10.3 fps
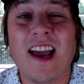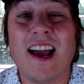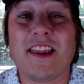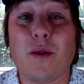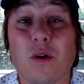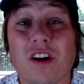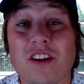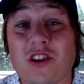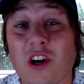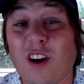And then we're going to
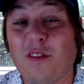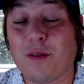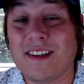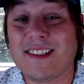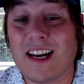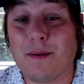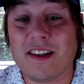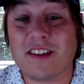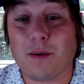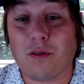start off with my
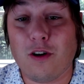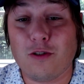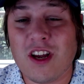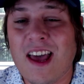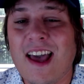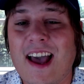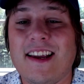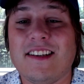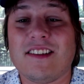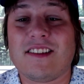database approach, head
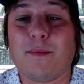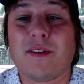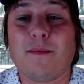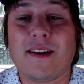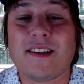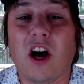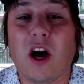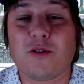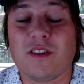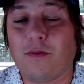into some of the best
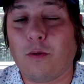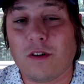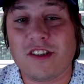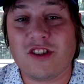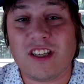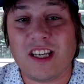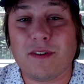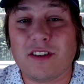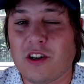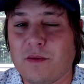options for each team in
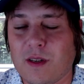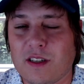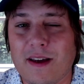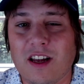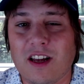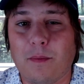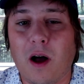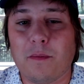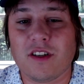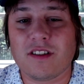terms of spend up
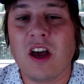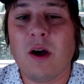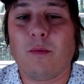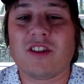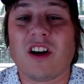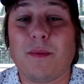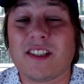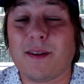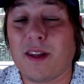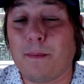options. We'll talk about
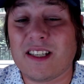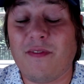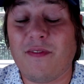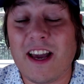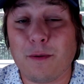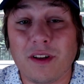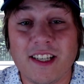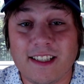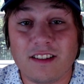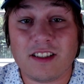some of the best value plays
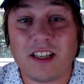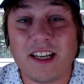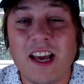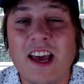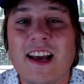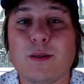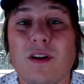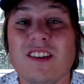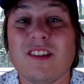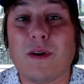on the slate as well
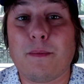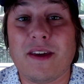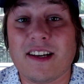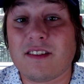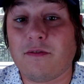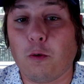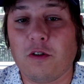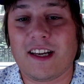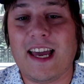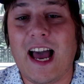as my picks for the
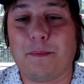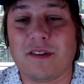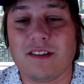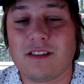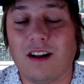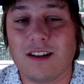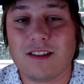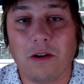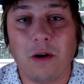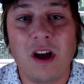captain slot.
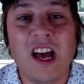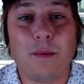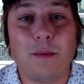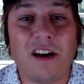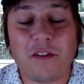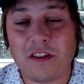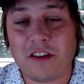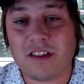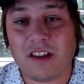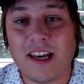So without further
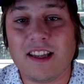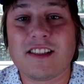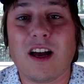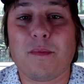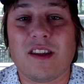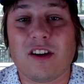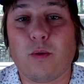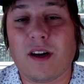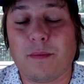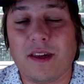delay, let's hop into the
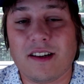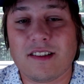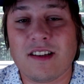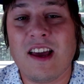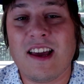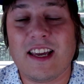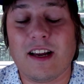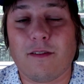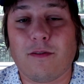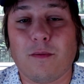quick picks here
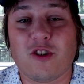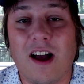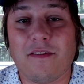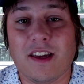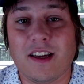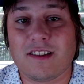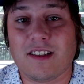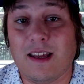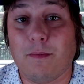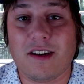for DraftKings
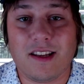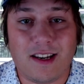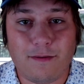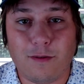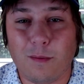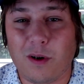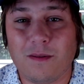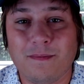in Monday Night Football